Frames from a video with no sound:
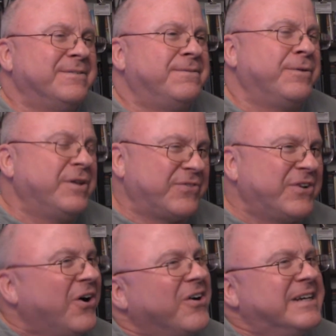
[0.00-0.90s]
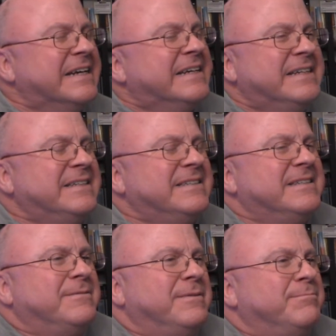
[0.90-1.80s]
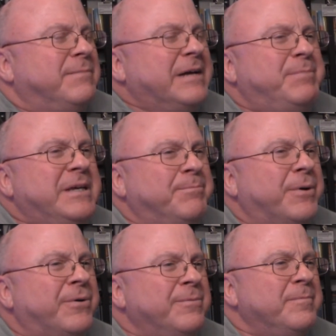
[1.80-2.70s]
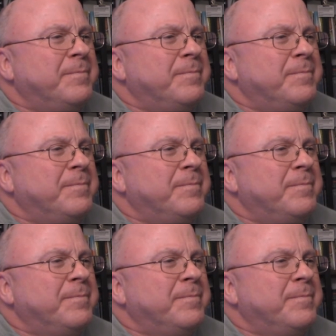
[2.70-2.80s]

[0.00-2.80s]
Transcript: for this garden, my people?